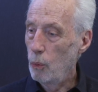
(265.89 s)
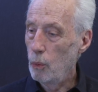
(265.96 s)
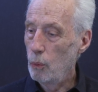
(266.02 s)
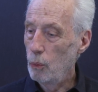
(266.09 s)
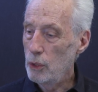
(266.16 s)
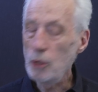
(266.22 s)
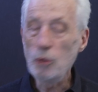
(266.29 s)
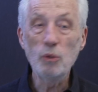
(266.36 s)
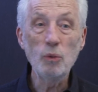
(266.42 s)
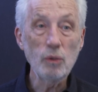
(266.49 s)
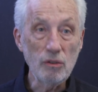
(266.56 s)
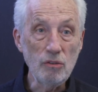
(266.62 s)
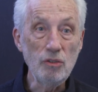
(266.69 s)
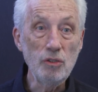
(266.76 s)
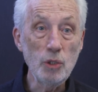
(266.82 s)
you
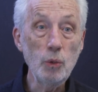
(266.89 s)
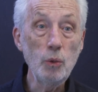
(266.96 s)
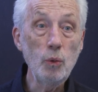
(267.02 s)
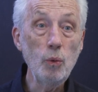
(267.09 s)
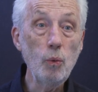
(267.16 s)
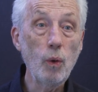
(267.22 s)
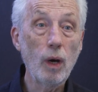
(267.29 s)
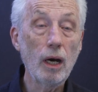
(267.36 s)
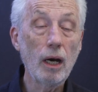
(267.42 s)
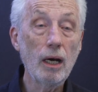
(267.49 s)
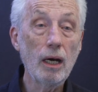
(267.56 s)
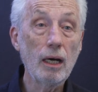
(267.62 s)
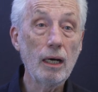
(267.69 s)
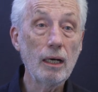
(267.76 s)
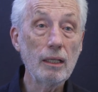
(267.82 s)
do
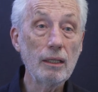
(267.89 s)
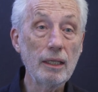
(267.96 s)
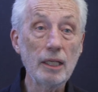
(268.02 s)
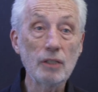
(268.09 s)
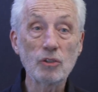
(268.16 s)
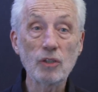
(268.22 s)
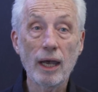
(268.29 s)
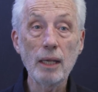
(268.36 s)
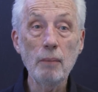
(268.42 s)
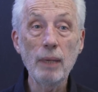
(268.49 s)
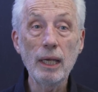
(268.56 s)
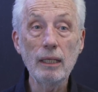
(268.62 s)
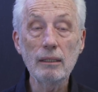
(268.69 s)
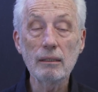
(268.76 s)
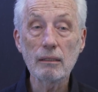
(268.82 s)
the
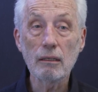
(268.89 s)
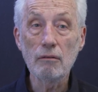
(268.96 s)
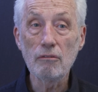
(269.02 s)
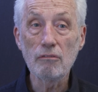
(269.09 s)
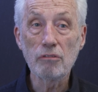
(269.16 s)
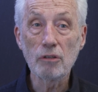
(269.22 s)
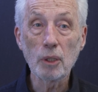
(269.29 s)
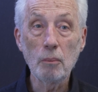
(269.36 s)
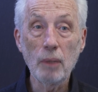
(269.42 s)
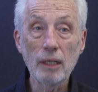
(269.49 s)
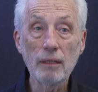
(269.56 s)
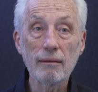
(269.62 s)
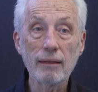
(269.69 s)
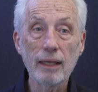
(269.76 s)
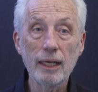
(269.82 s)
assignment for the
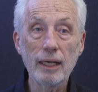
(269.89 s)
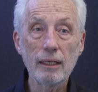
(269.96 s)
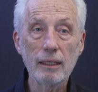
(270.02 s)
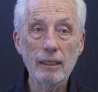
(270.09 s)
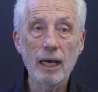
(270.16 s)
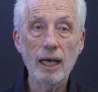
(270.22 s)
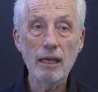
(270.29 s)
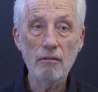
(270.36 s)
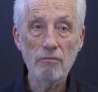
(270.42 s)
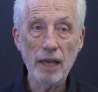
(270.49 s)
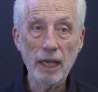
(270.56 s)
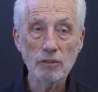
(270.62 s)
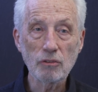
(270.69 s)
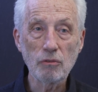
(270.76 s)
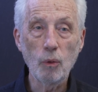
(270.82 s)
month that I have
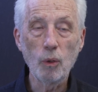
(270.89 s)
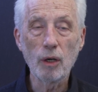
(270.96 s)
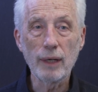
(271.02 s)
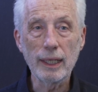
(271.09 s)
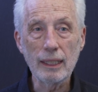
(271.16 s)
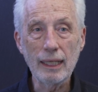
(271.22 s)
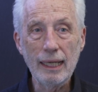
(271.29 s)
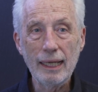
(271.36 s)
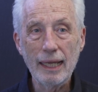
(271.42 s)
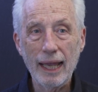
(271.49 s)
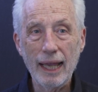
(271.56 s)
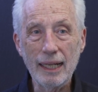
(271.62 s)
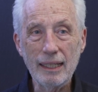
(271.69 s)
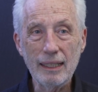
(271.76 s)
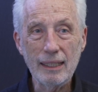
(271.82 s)
asked for,
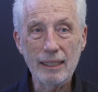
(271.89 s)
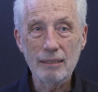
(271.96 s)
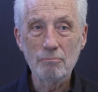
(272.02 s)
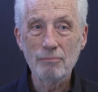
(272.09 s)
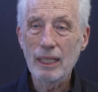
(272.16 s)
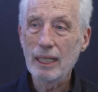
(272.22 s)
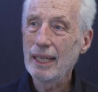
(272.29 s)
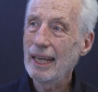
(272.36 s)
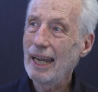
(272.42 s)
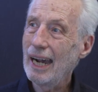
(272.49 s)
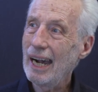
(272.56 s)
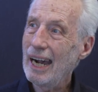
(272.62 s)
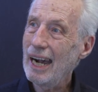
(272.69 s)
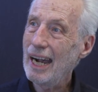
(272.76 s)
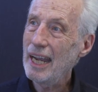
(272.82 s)
and
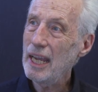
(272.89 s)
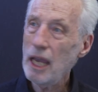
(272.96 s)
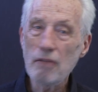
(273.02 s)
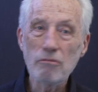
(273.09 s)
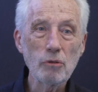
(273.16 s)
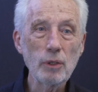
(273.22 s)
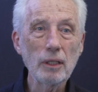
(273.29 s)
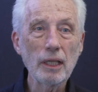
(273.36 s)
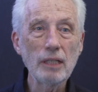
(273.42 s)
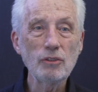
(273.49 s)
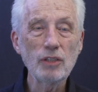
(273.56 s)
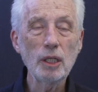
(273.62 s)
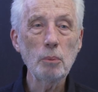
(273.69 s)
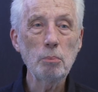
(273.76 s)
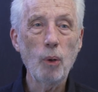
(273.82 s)
I have realized
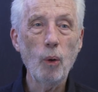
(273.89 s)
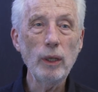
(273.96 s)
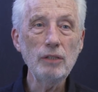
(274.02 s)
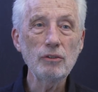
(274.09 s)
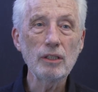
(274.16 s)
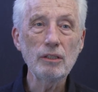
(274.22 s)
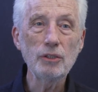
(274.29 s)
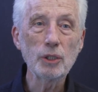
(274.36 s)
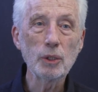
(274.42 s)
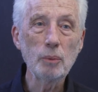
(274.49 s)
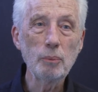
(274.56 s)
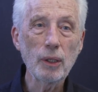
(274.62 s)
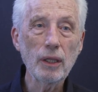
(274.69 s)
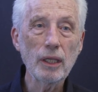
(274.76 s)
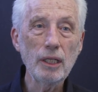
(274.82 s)
that it poisons your
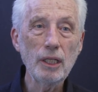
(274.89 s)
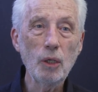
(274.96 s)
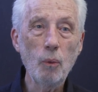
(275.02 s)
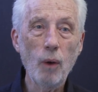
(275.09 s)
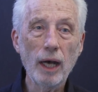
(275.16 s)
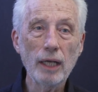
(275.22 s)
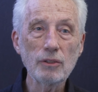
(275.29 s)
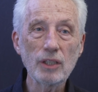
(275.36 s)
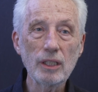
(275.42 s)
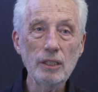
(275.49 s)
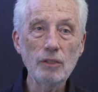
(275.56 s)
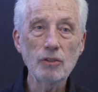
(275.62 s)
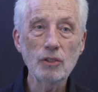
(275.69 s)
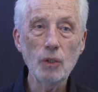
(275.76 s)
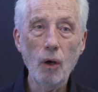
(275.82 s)
ability to watch
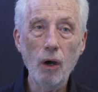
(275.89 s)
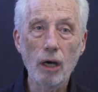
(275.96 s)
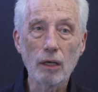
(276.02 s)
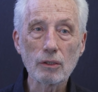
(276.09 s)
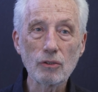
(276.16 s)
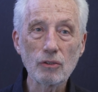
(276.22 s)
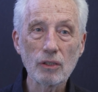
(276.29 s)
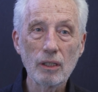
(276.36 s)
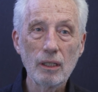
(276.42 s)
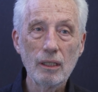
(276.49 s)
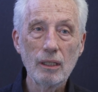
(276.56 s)
these talks,